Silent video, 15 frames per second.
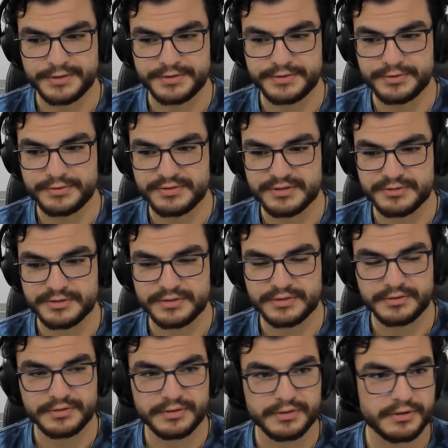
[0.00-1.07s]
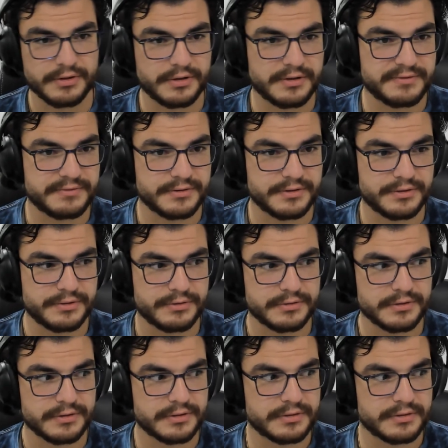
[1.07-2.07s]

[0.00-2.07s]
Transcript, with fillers: do is offload